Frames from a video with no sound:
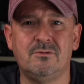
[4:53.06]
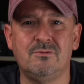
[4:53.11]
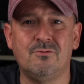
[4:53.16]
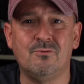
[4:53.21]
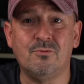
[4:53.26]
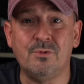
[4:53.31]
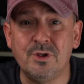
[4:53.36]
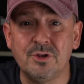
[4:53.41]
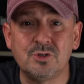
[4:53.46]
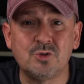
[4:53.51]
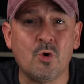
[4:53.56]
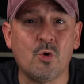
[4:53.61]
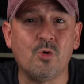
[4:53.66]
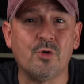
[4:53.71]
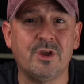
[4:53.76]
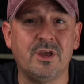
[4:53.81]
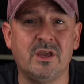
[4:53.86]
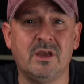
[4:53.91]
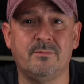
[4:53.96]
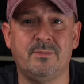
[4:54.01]
We're
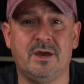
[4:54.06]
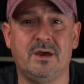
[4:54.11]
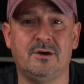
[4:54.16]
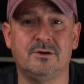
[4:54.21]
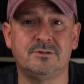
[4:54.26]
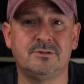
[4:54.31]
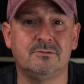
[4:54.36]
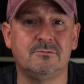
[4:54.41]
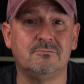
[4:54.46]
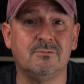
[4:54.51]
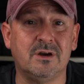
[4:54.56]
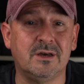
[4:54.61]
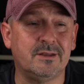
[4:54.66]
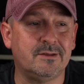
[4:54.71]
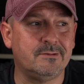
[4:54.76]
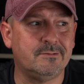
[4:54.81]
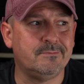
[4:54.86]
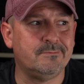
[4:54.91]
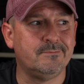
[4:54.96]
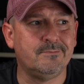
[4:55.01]
talking about what,
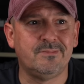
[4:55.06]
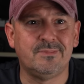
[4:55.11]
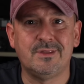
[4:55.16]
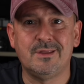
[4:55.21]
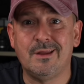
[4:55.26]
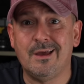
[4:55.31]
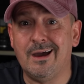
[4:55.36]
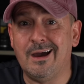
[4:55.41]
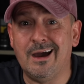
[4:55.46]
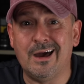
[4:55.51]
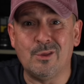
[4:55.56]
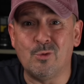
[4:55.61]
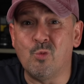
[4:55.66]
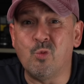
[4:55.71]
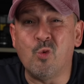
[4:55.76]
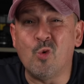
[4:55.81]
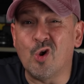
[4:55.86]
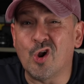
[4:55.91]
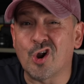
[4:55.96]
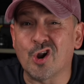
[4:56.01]
at
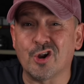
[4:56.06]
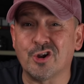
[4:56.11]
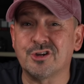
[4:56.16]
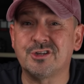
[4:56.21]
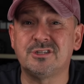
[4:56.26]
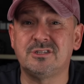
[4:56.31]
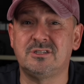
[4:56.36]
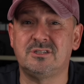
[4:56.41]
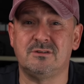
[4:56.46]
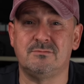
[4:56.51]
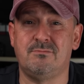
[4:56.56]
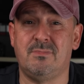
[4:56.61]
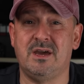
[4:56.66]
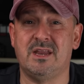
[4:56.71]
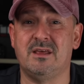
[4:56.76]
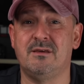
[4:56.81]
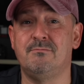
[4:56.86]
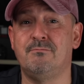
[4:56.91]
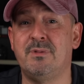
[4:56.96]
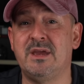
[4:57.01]
worst, might
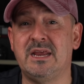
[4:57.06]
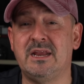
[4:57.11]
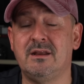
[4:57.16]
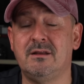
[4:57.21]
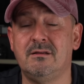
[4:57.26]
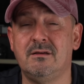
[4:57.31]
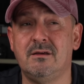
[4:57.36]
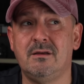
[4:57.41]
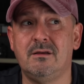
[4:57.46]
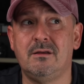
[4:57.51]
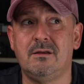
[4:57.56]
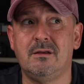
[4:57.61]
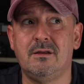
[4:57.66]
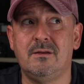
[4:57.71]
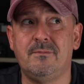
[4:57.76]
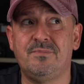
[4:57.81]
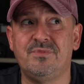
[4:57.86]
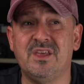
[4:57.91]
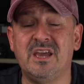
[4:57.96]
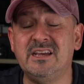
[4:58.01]
have been
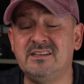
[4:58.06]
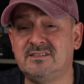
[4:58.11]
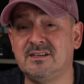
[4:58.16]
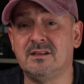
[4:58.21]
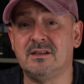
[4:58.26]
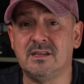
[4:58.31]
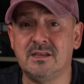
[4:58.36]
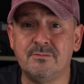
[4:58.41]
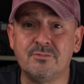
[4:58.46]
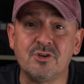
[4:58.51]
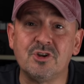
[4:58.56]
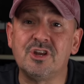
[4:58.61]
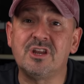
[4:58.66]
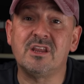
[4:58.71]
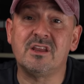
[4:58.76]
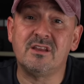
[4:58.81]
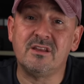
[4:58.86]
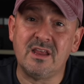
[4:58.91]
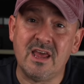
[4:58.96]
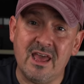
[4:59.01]
a
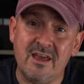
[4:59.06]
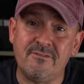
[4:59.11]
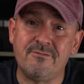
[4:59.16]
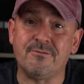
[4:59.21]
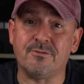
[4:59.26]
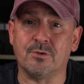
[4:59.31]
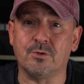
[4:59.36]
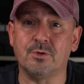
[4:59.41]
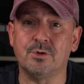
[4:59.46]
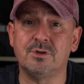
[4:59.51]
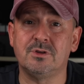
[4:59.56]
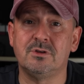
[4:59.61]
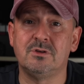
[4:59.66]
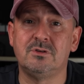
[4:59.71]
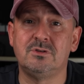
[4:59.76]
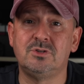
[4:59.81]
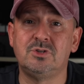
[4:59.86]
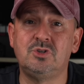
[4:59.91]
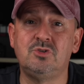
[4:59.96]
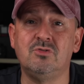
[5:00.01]
deliberate effort
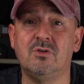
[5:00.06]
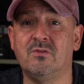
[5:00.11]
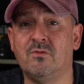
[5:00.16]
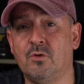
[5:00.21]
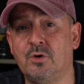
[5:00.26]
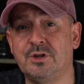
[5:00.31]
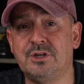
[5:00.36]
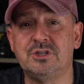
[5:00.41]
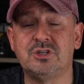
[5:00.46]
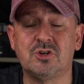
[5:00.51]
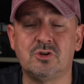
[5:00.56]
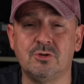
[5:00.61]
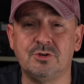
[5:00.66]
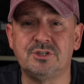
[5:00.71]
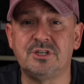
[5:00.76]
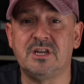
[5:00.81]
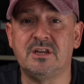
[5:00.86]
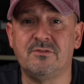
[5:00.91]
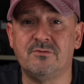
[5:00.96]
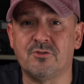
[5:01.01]
to avoid
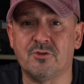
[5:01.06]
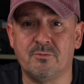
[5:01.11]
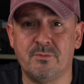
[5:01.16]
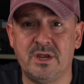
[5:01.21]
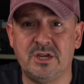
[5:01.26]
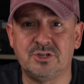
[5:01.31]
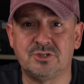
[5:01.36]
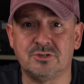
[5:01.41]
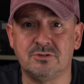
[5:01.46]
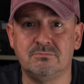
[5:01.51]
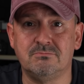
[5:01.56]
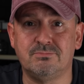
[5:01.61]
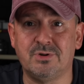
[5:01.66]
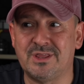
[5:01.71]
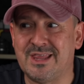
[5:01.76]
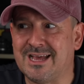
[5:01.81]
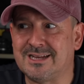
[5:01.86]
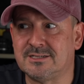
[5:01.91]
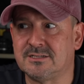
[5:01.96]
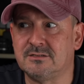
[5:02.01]
disclosing information, but
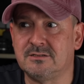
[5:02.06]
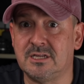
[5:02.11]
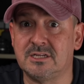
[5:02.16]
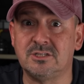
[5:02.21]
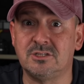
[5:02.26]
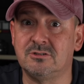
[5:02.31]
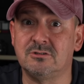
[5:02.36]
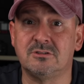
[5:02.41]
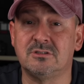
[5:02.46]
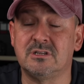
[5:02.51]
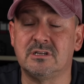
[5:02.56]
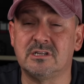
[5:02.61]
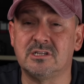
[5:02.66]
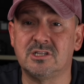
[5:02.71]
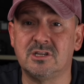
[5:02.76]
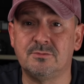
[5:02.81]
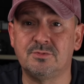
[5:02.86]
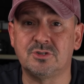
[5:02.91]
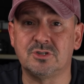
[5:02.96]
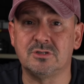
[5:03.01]
that's just an
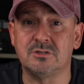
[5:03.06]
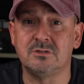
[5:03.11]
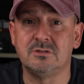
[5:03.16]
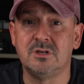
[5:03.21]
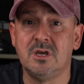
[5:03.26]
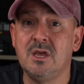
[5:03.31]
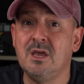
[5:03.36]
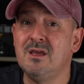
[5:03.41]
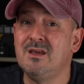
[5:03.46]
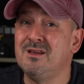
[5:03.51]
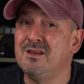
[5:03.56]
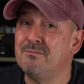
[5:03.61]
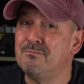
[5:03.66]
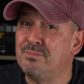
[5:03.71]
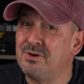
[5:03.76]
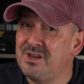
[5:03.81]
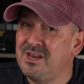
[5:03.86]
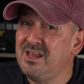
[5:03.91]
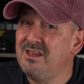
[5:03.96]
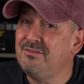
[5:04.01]
assumption.
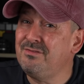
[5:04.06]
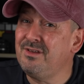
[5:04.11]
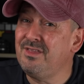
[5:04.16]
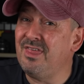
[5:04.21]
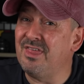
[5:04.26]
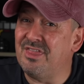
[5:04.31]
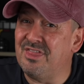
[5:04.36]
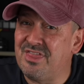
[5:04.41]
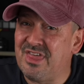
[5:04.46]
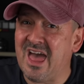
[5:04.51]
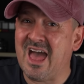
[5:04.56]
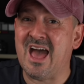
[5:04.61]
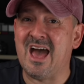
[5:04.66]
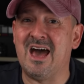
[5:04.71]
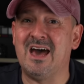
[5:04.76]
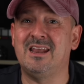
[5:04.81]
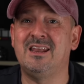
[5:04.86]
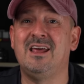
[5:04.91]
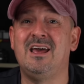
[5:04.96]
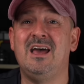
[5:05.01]
But even
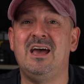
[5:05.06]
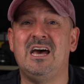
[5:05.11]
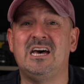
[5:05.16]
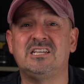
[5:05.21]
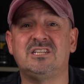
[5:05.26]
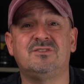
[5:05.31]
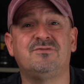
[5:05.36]
that has